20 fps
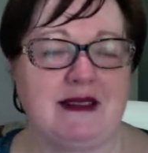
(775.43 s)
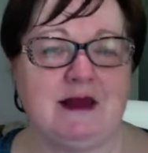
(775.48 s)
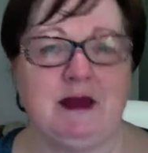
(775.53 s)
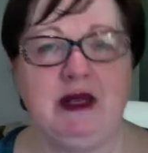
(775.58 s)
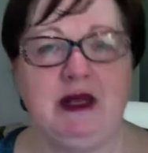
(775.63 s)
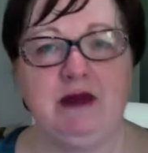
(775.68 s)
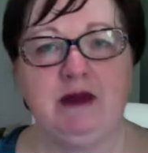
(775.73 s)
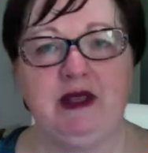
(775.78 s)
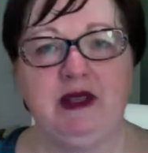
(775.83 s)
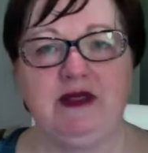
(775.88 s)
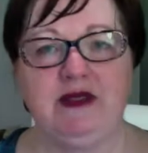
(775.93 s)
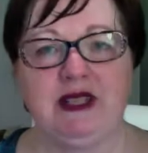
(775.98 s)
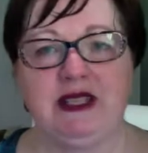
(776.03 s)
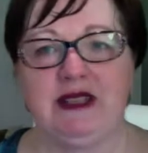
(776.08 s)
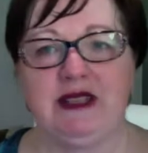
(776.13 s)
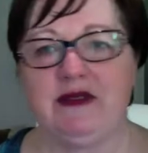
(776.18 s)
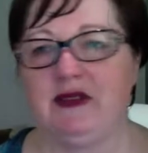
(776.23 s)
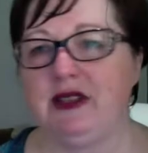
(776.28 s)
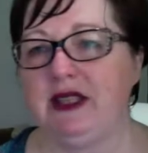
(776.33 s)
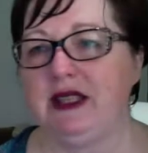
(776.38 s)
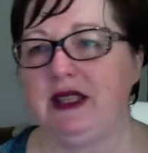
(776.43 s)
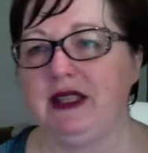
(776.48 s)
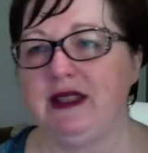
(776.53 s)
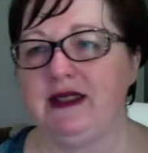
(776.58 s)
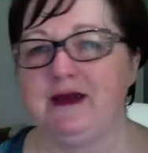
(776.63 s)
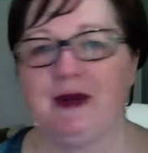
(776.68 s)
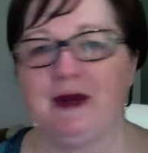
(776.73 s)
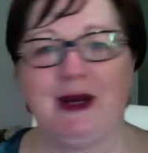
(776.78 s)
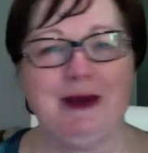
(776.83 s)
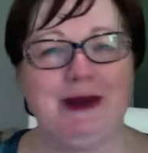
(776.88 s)
I mean, we've done it for
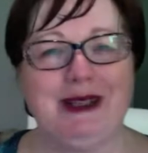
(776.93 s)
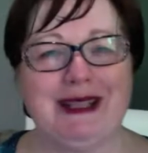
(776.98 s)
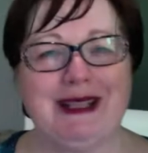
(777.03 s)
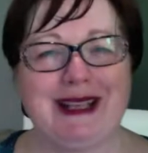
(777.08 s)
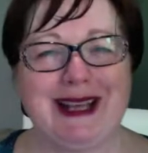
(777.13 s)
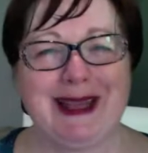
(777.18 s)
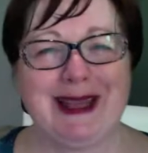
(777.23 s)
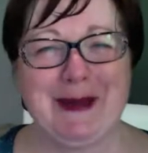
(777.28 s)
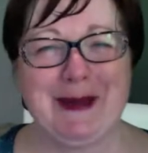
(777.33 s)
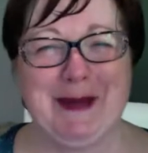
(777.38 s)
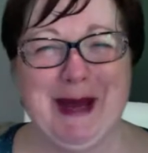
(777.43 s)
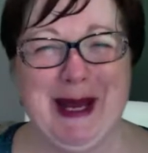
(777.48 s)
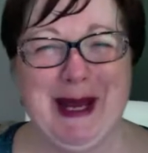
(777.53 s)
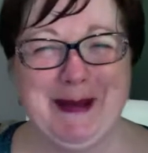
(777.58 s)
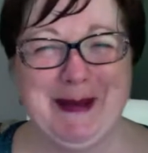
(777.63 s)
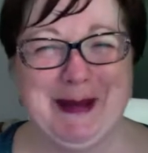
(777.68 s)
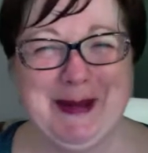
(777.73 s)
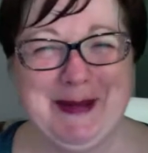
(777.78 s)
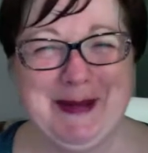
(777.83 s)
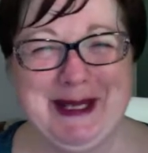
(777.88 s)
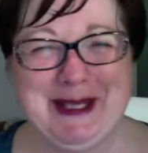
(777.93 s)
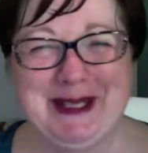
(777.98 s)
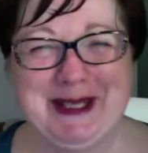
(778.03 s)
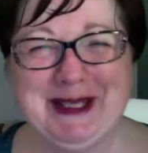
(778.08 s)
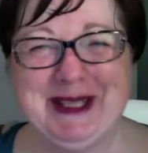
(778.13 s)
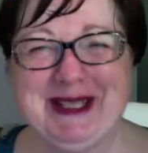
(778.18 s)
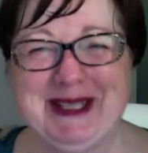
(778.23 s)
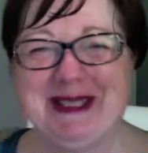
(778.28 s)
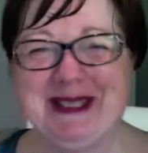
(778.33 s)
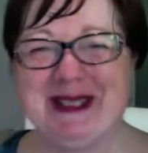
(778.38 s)
years. Why wouldn't other people be
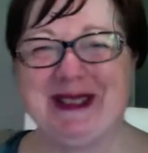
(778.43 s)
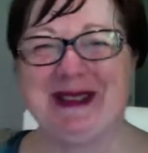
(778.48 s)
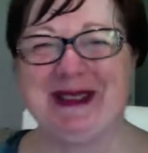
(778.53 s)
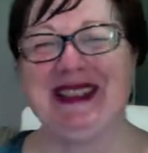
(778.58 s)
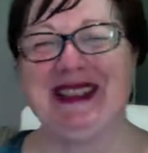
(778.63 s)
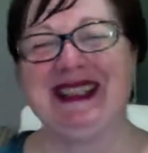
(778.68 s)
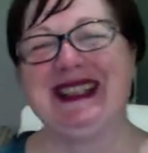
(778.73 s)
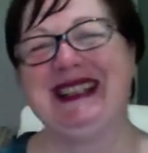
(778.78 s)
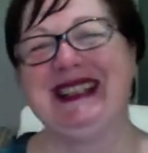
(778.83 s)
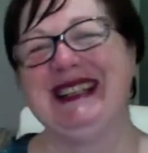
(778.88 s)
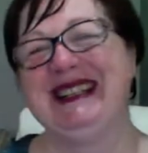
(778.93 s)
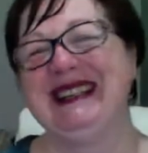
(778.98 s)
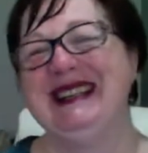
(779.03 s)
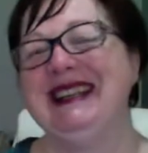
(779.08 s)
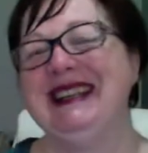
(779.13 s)
good at doing it?